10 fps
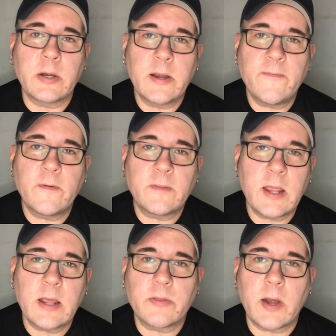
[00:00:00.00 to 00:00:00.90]
and different
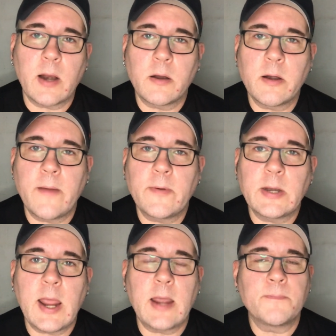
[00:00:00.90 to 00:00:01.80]
things that I learn every
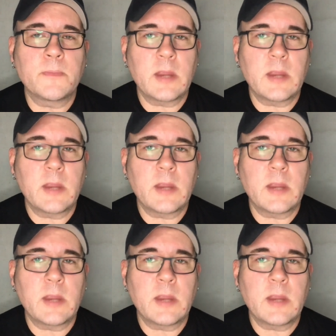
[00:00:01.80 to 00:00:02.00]
day